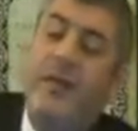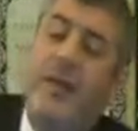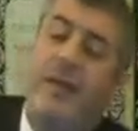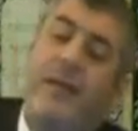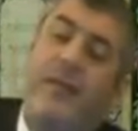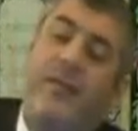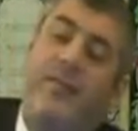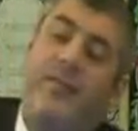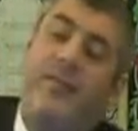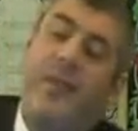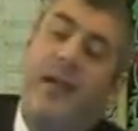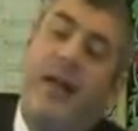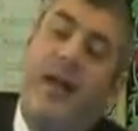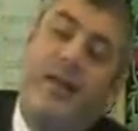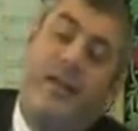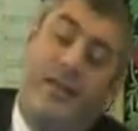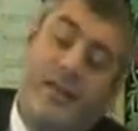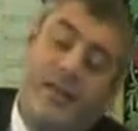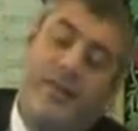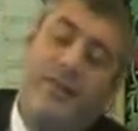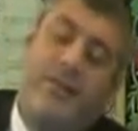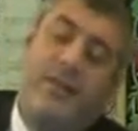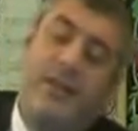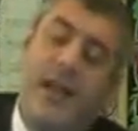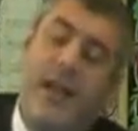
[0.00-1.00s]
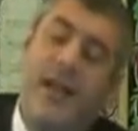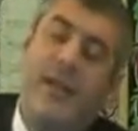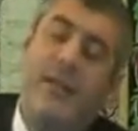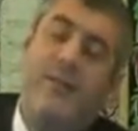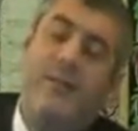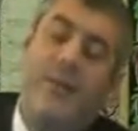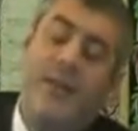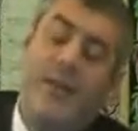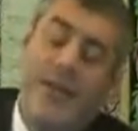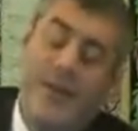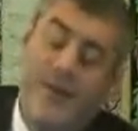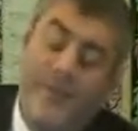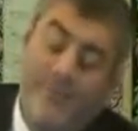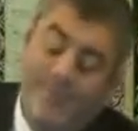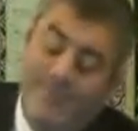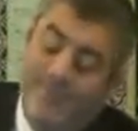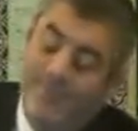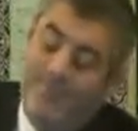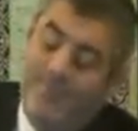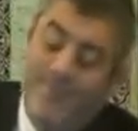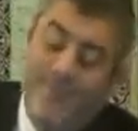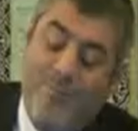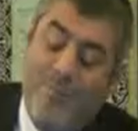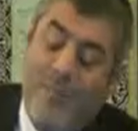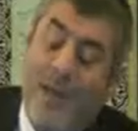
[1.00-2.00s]
Then he started to tell me,
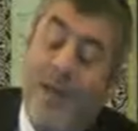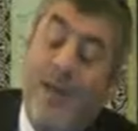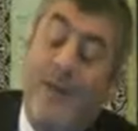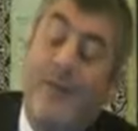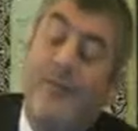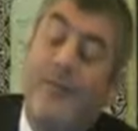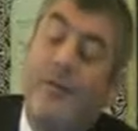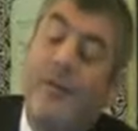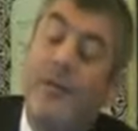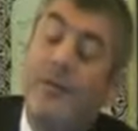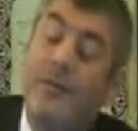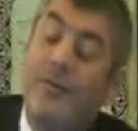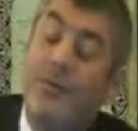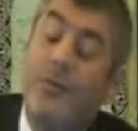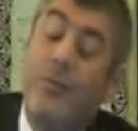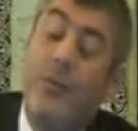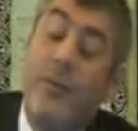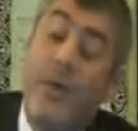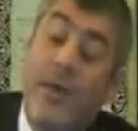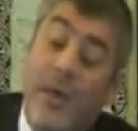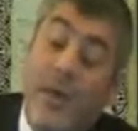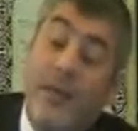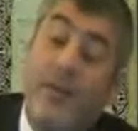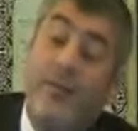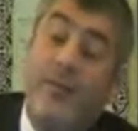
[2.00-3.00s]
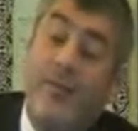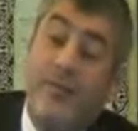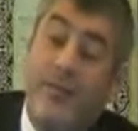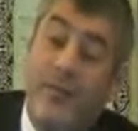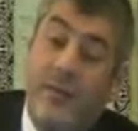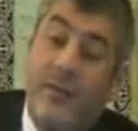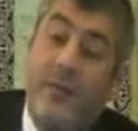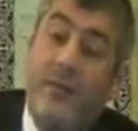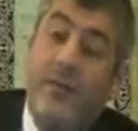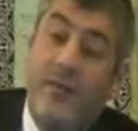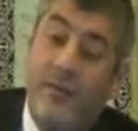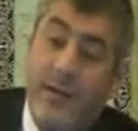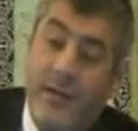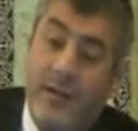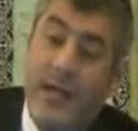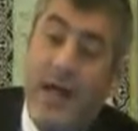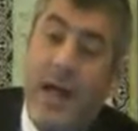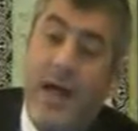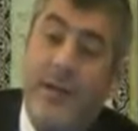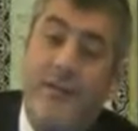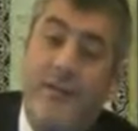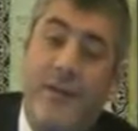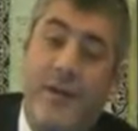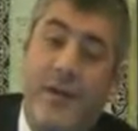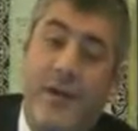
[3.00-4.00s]
every 2 weeks, in
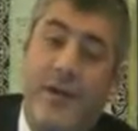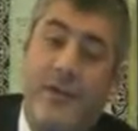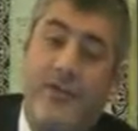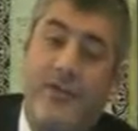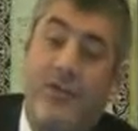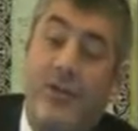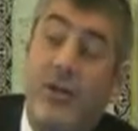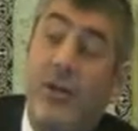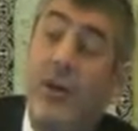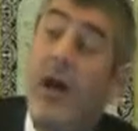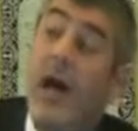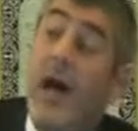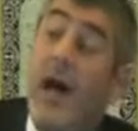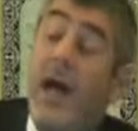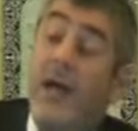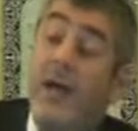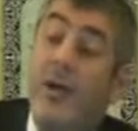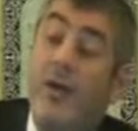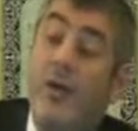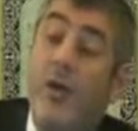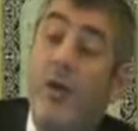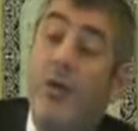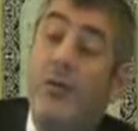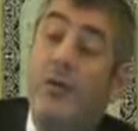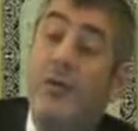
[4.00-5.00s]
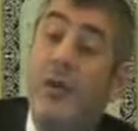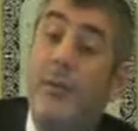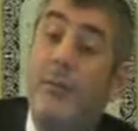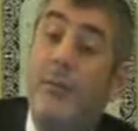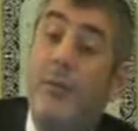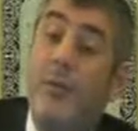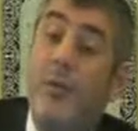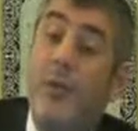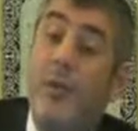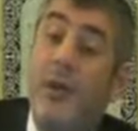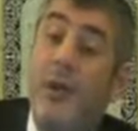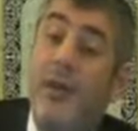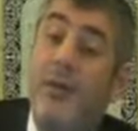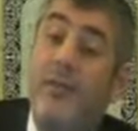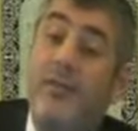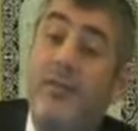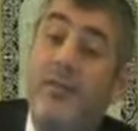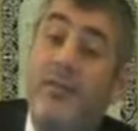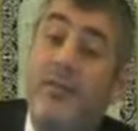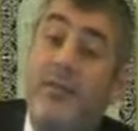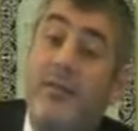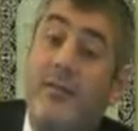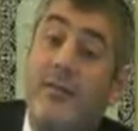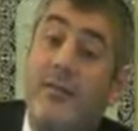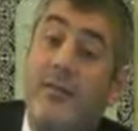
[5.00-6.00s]
average, I call the police
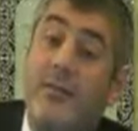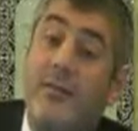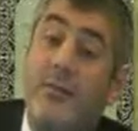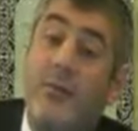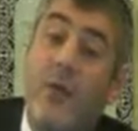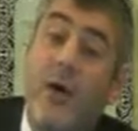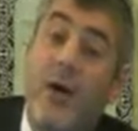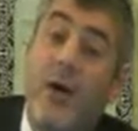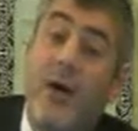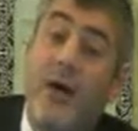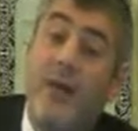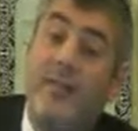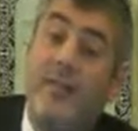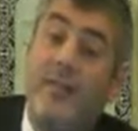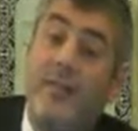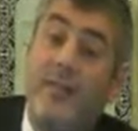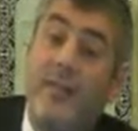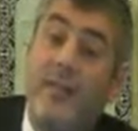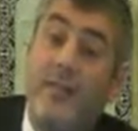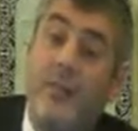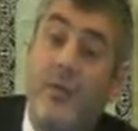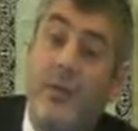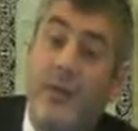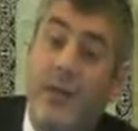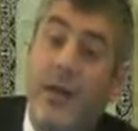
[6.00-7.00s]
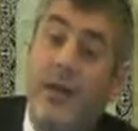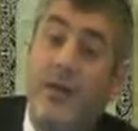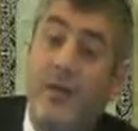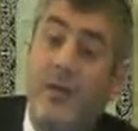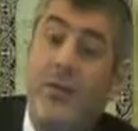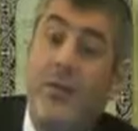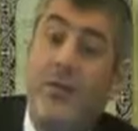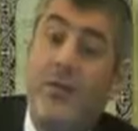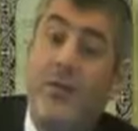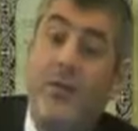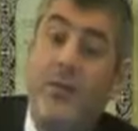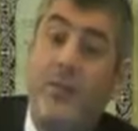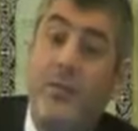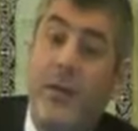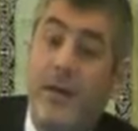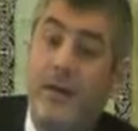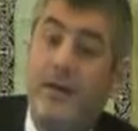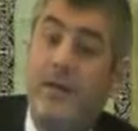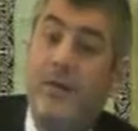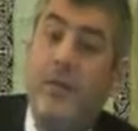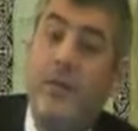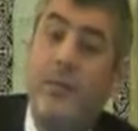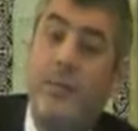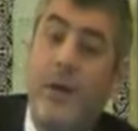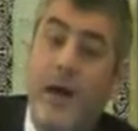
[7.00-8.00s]
to arrest him when I know he's
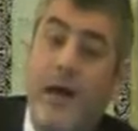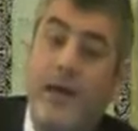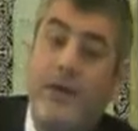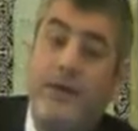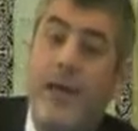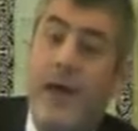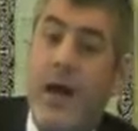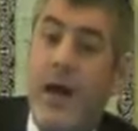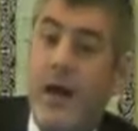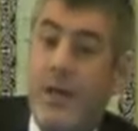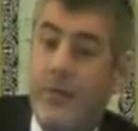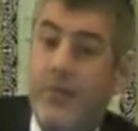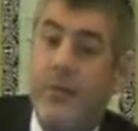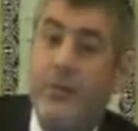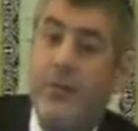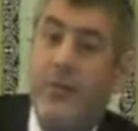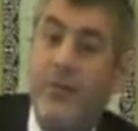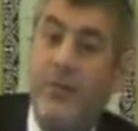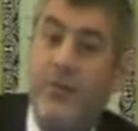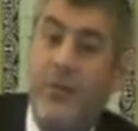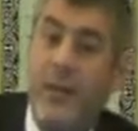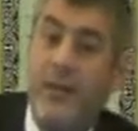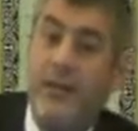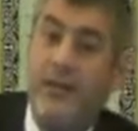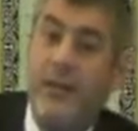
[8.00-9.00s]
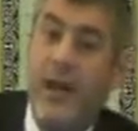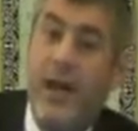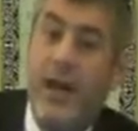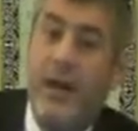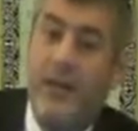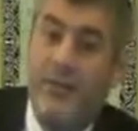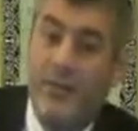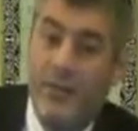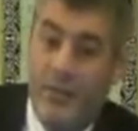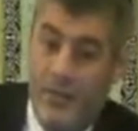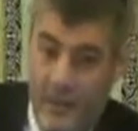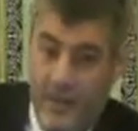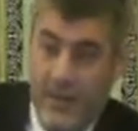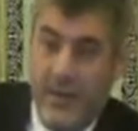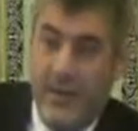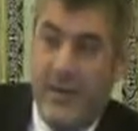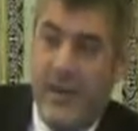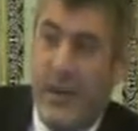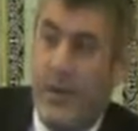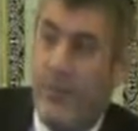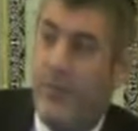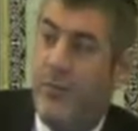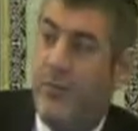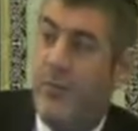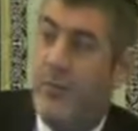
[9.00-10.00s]
about to buy drugs or to sell drugs. When he
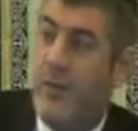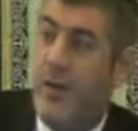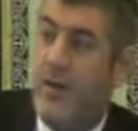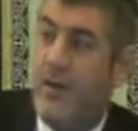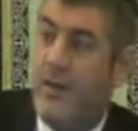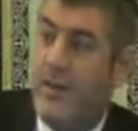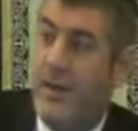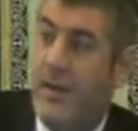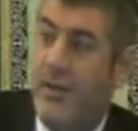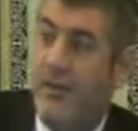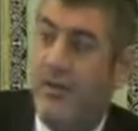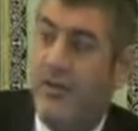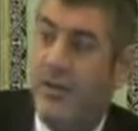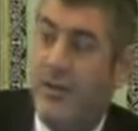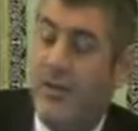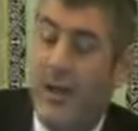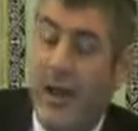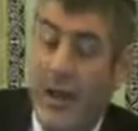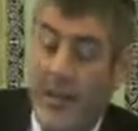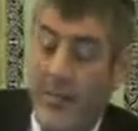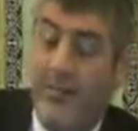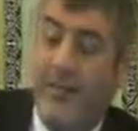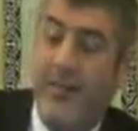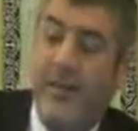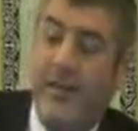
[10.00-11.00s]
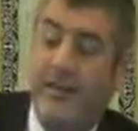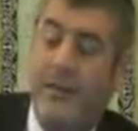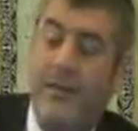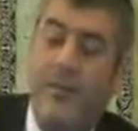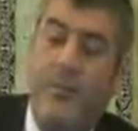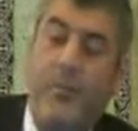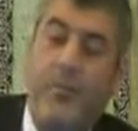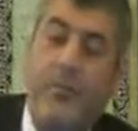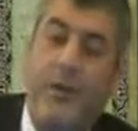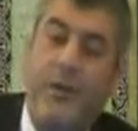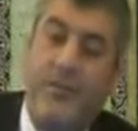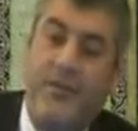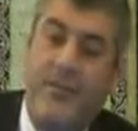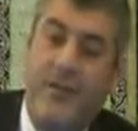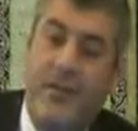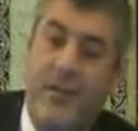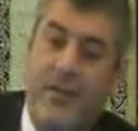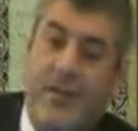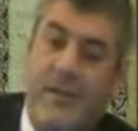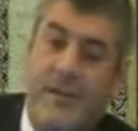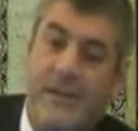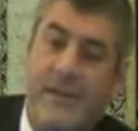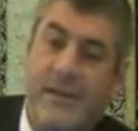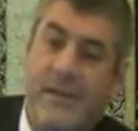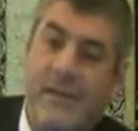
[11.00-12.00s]
comes to my attention, I send the police
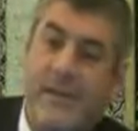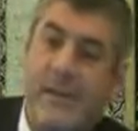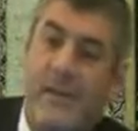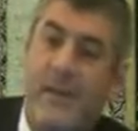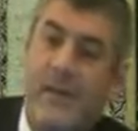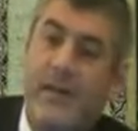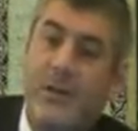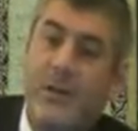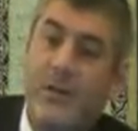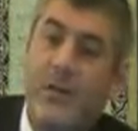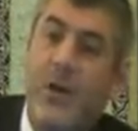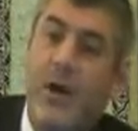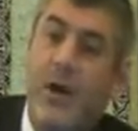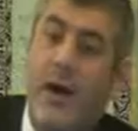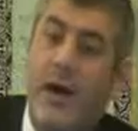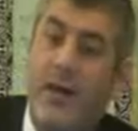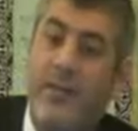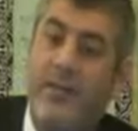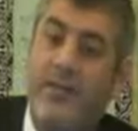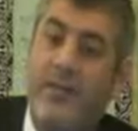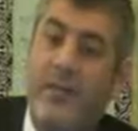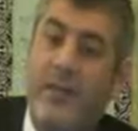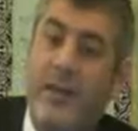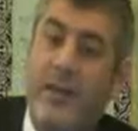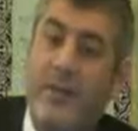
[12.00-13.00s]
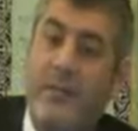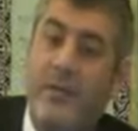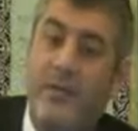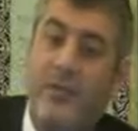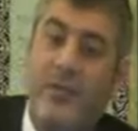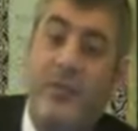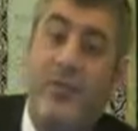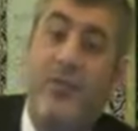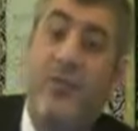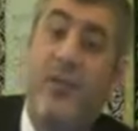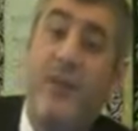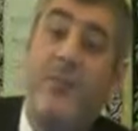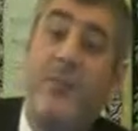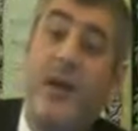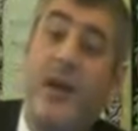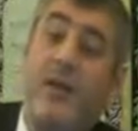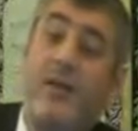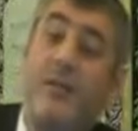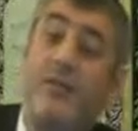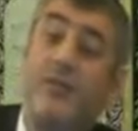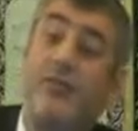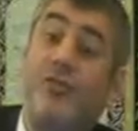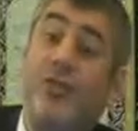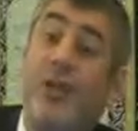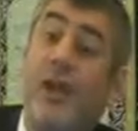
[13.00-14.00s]
there to arrest him. He just came out
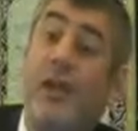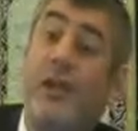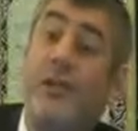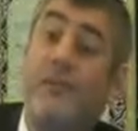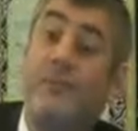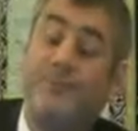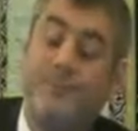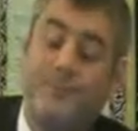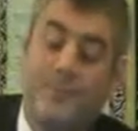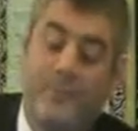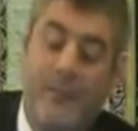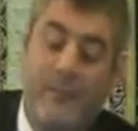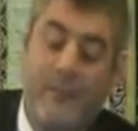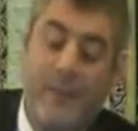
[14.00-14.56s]
of jail.